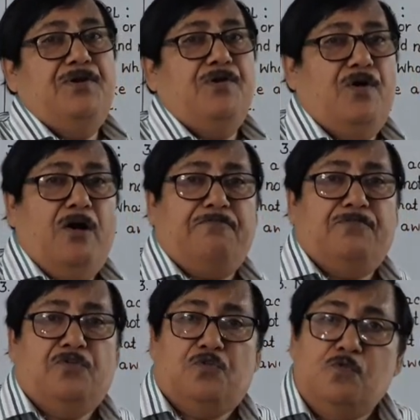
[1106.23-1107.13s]
of
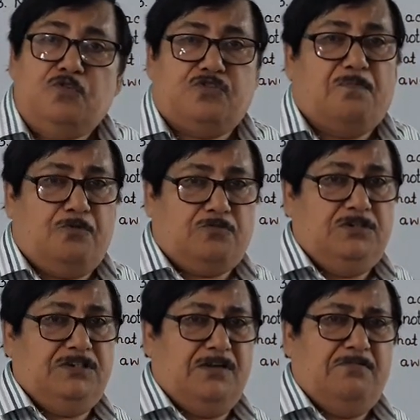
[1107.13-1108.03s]
rules of
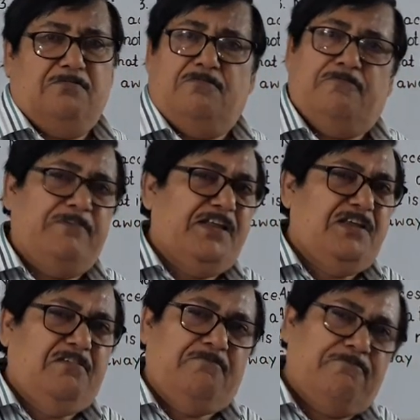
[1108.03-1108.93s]
procedure,
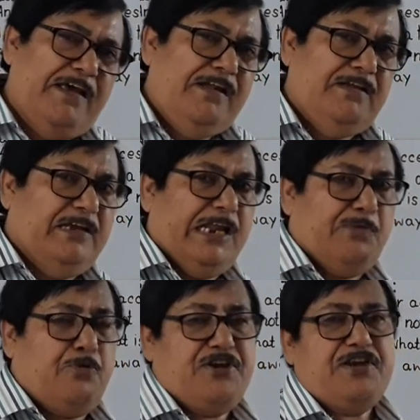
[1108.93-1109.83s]
very well
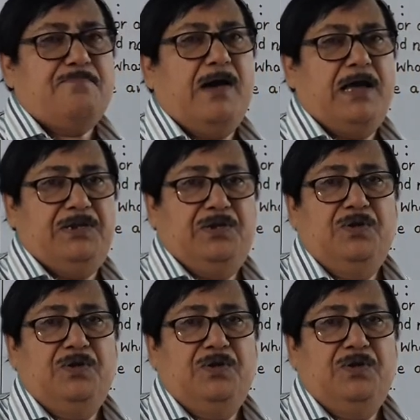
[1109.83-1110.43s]
elaborated by